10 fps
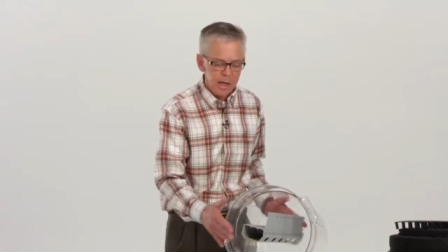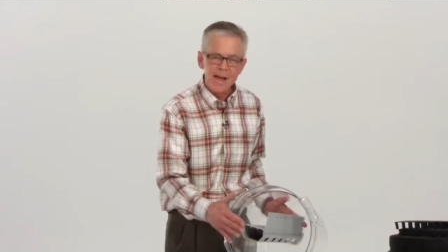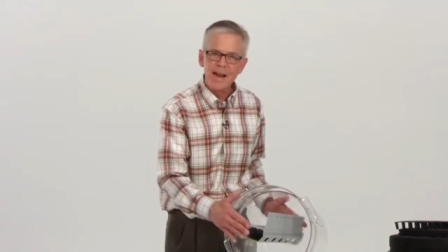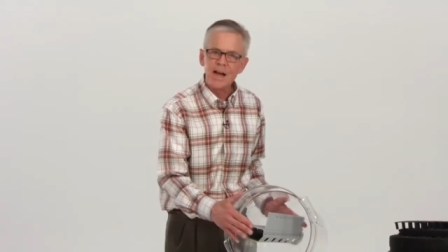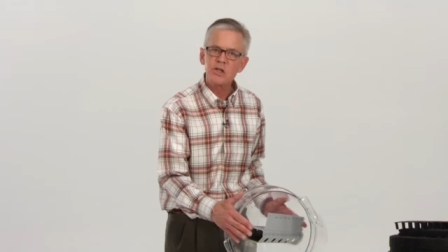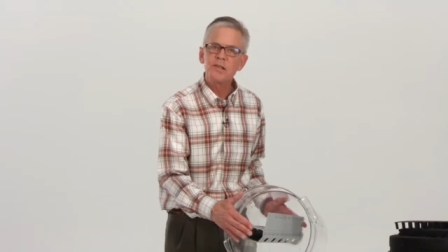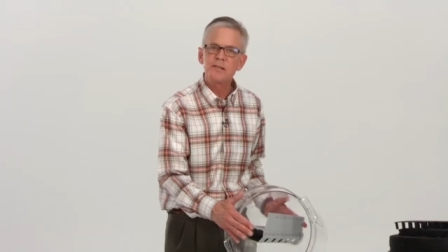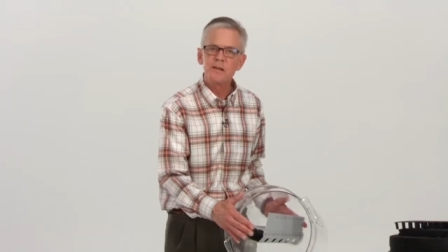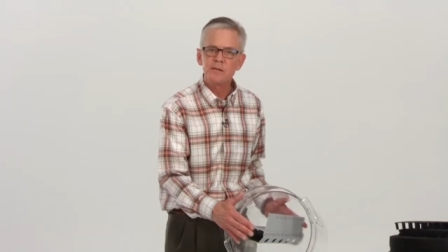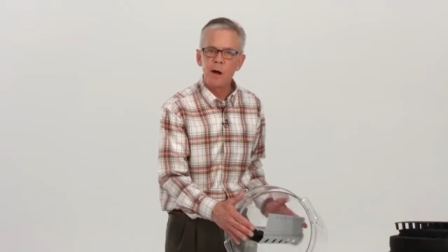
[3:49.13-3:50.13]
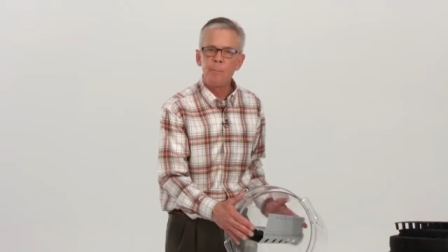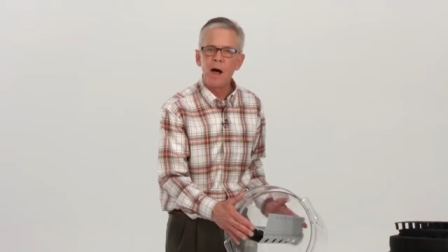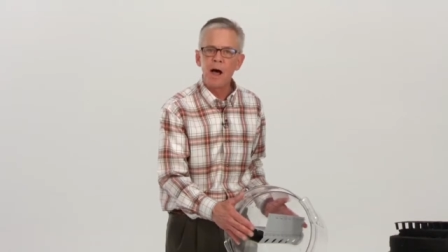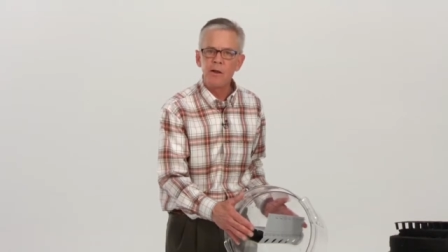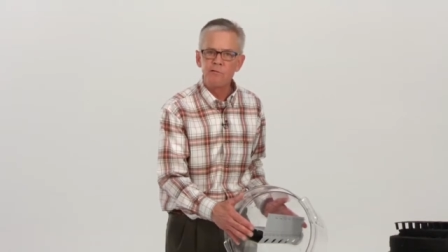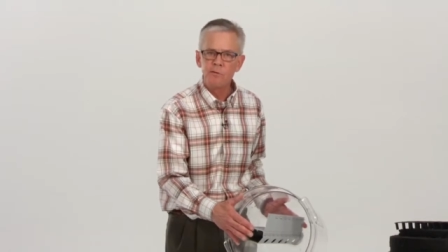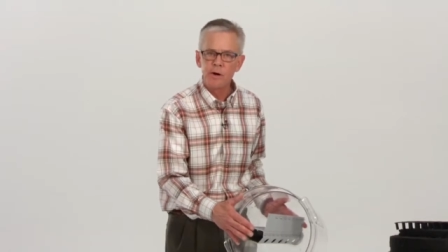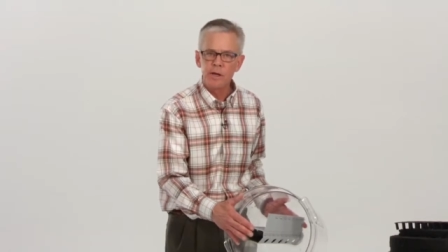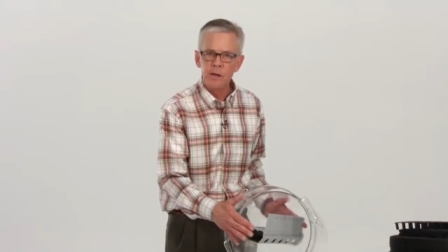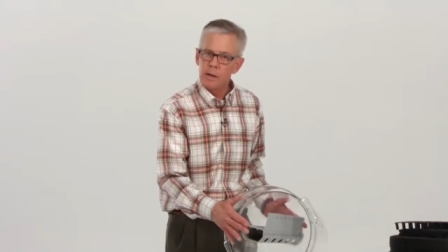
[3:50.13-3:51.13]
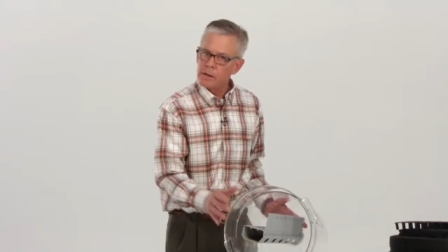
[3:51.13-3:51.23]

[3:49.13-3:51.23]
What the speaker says: It actually sits up on the footing.